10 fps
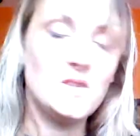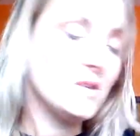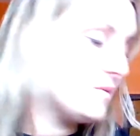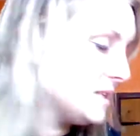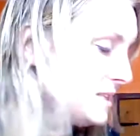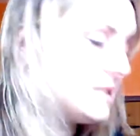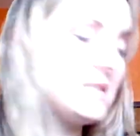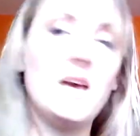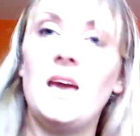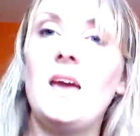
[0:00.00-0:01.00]
For some reason
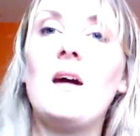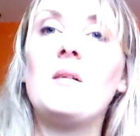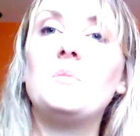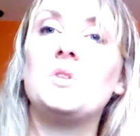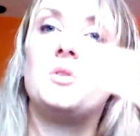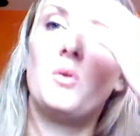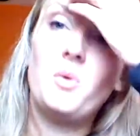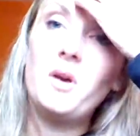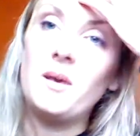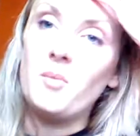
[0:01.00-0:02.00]
today, I'm just not
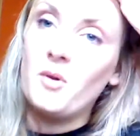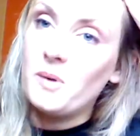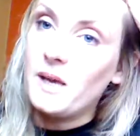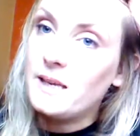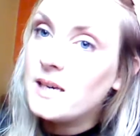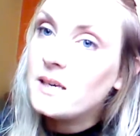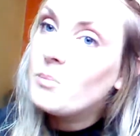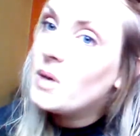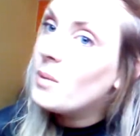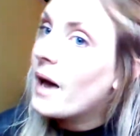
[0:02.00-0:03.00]
working properly.
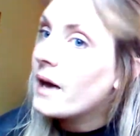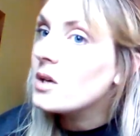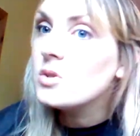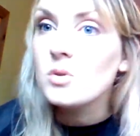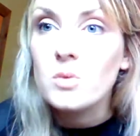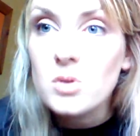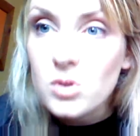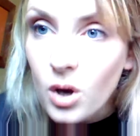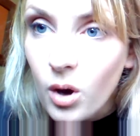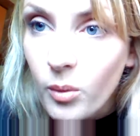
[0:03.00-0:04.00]
Take me back to the
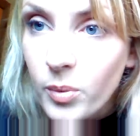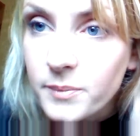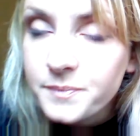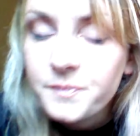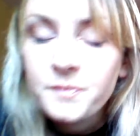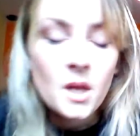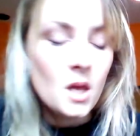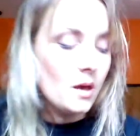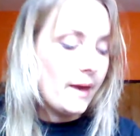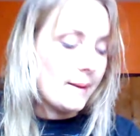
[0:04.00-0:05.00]
shop.
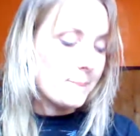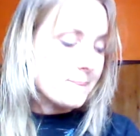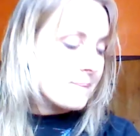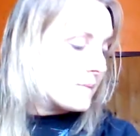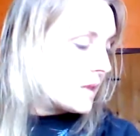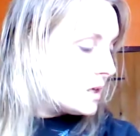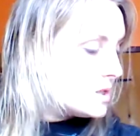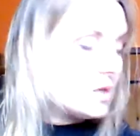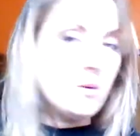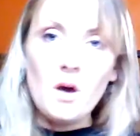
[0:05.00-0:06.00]
Okay,
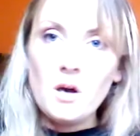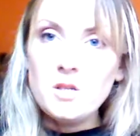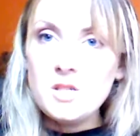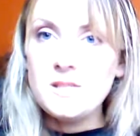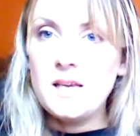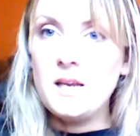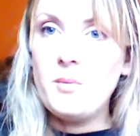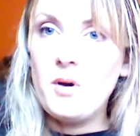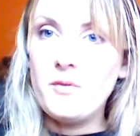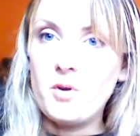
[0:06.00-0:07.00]
so I'll just tell you
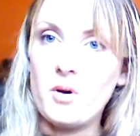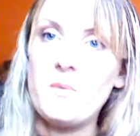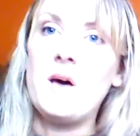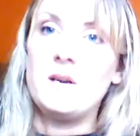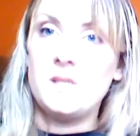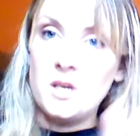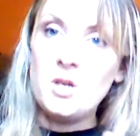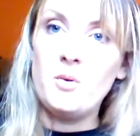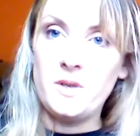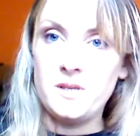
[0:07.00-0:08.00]
what I've got on my eyes. And I
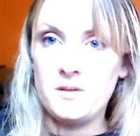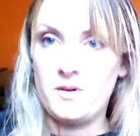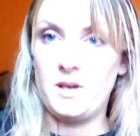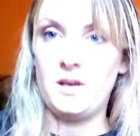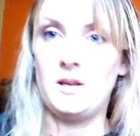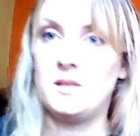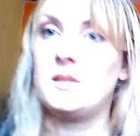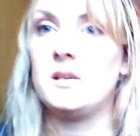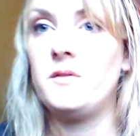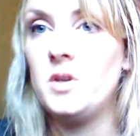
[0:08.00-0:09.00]
know these are the right colours
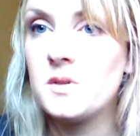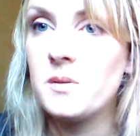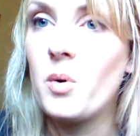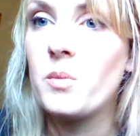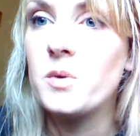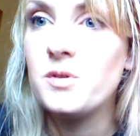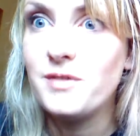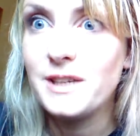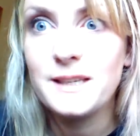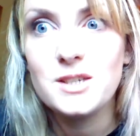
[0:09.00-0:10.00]
because I've used them almost
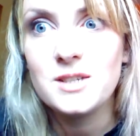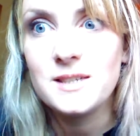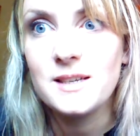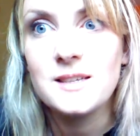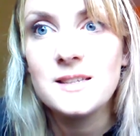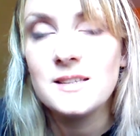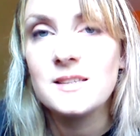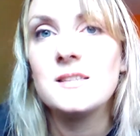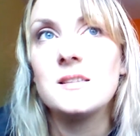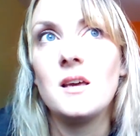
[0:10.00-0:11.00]
religiously
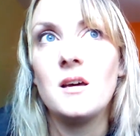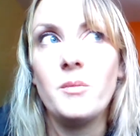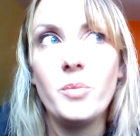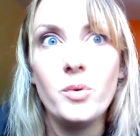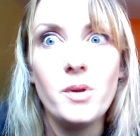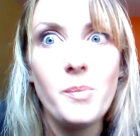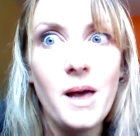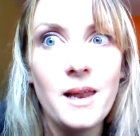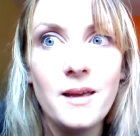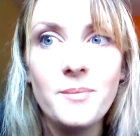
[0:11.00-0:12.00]
since I bought the
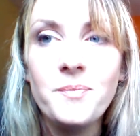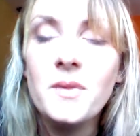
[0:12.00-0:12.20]
palette.